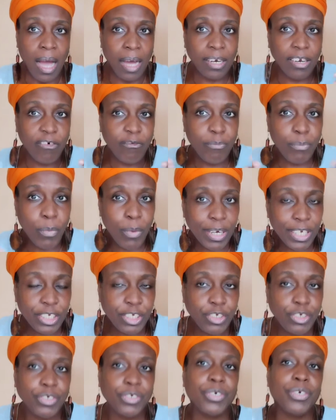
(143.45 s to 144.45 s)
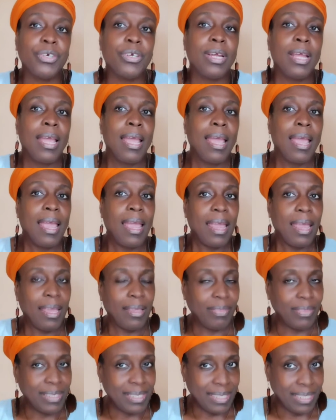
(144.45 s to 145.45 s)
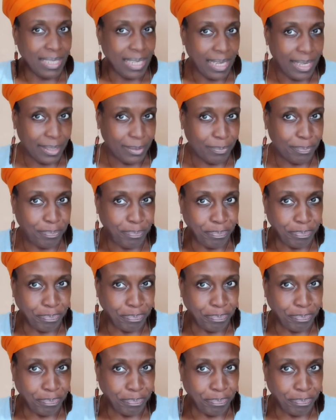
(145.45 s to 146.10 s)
enough moisture in the skin.